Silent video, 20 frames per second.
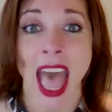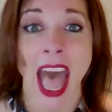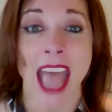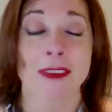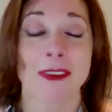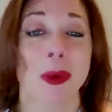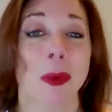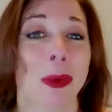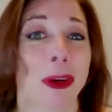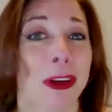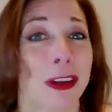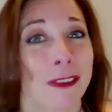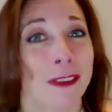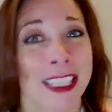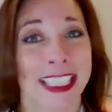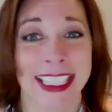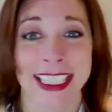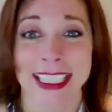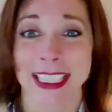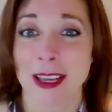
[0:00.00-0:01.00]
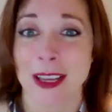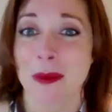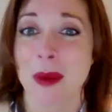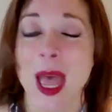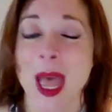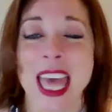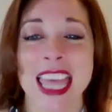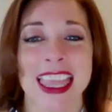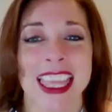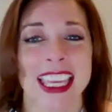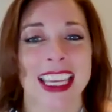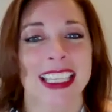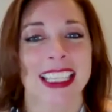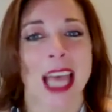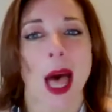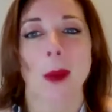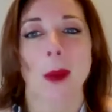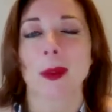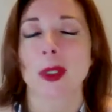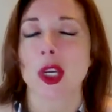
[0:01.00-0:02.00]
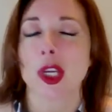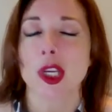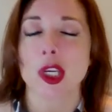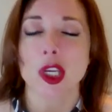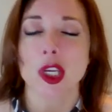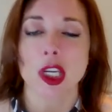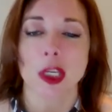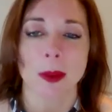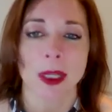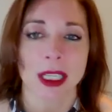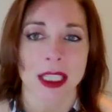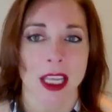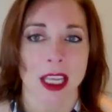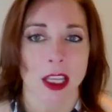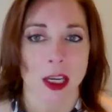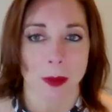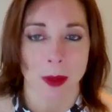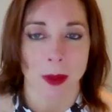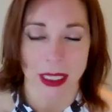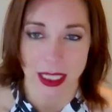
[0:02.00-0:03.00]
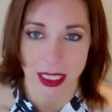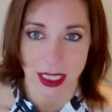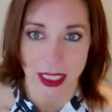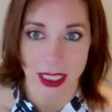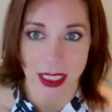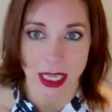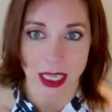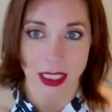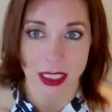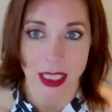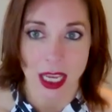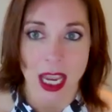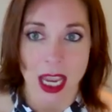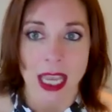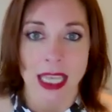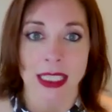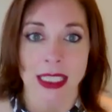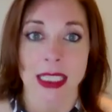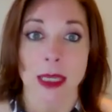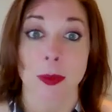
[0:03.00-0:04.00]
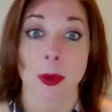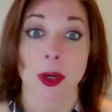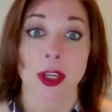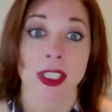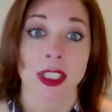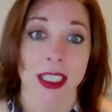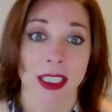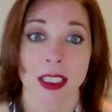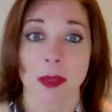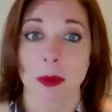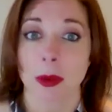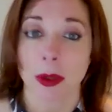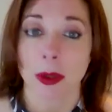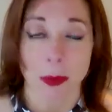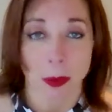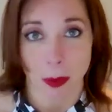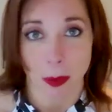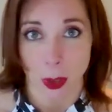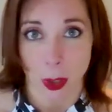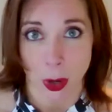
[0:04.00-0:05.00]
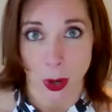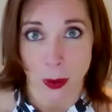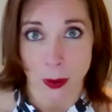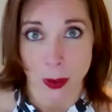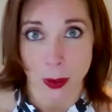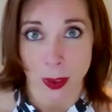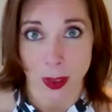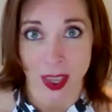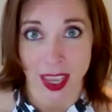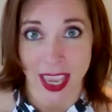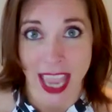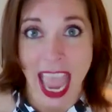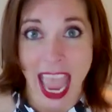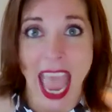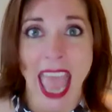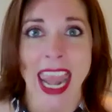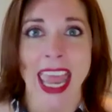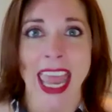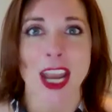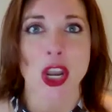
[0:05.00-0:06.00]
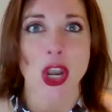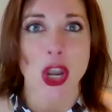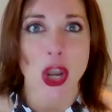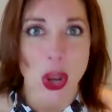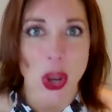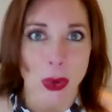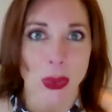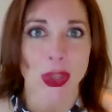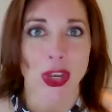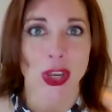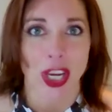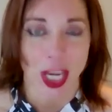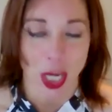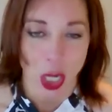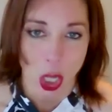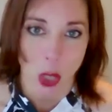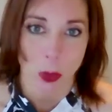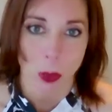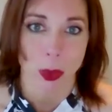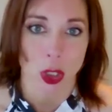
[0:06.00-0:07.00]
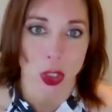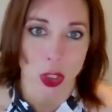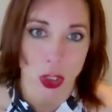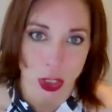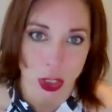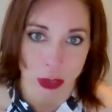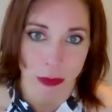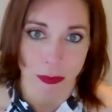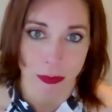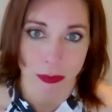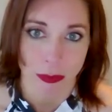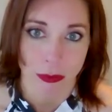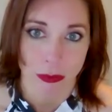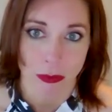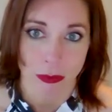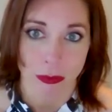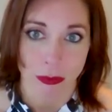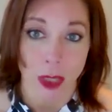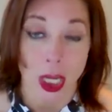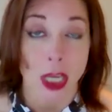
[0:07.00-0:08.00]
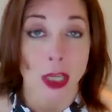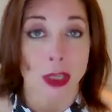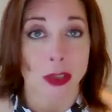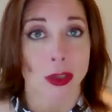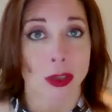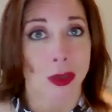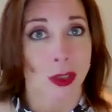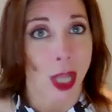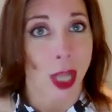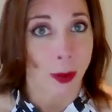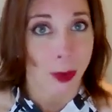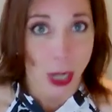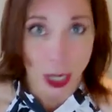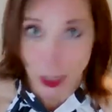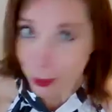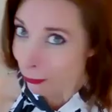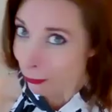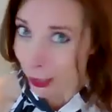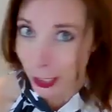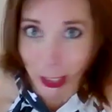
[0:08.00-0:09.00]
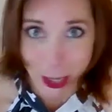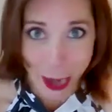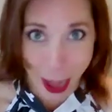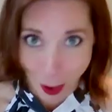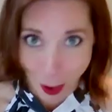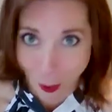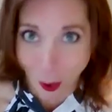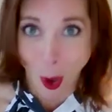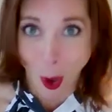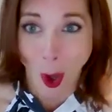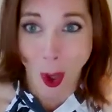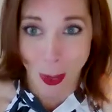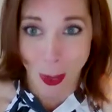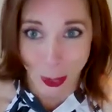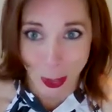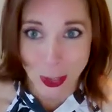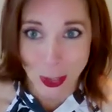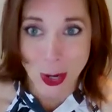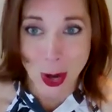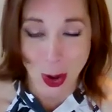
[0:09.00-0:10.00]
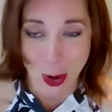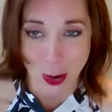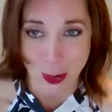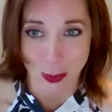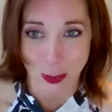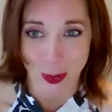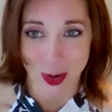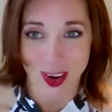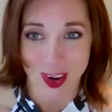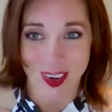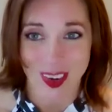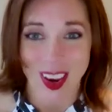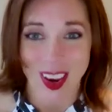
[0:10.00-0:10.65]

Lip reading: I have a proven system that has helped numerous other businesses see predictable growth, and I know that it can help yours too. So stop trying to figure it out all on your own.